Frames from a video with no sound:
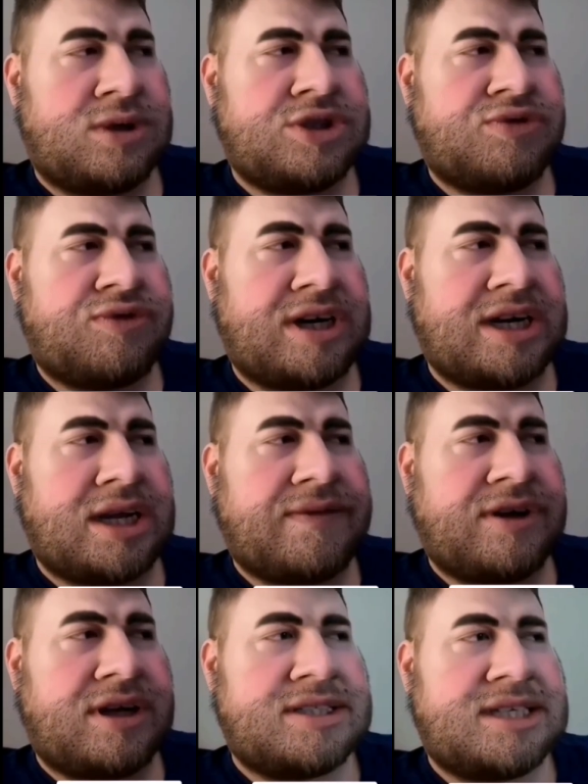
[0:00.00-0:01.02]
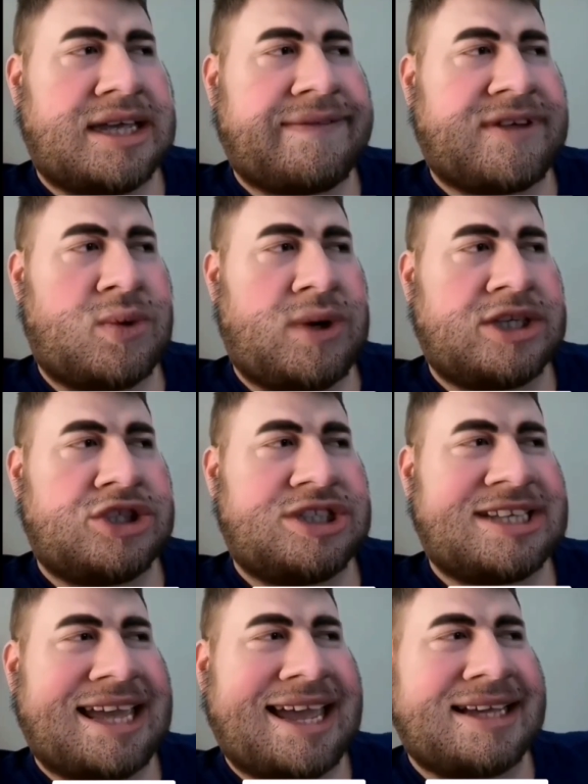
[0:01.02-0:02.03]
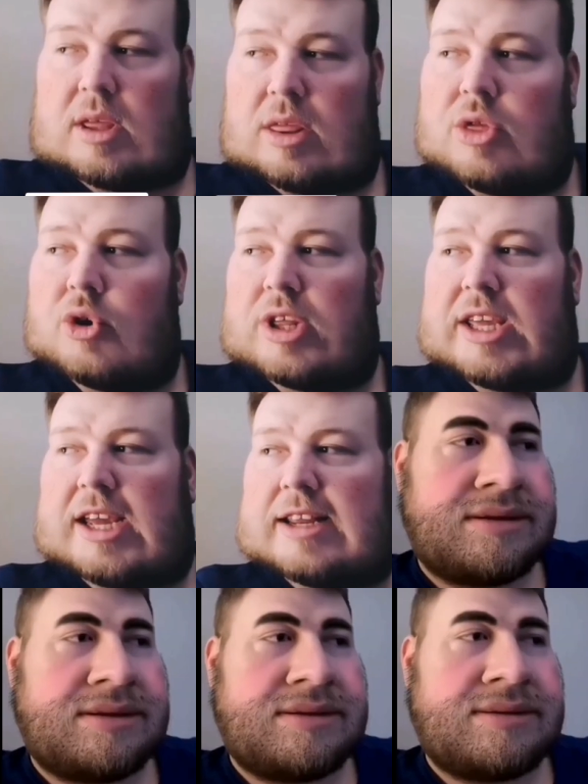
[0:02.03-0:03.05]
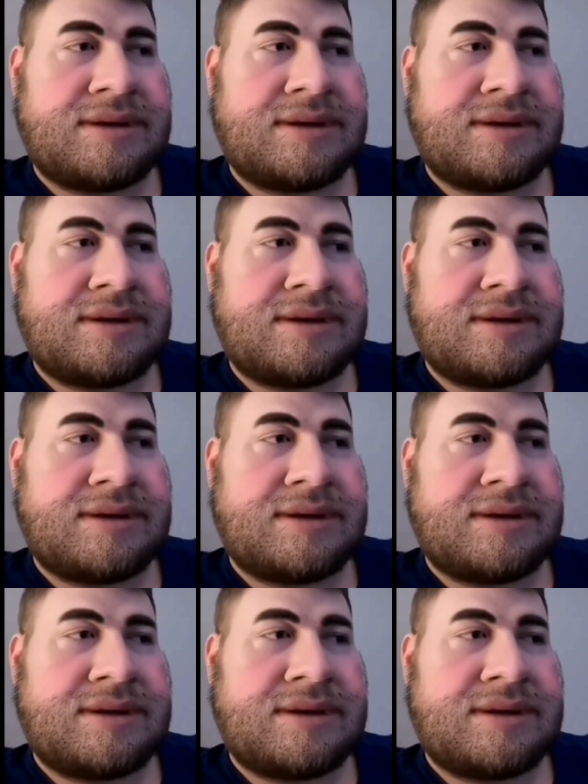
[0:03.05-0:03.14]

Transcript: What's your record for consecutive questions asked? 38.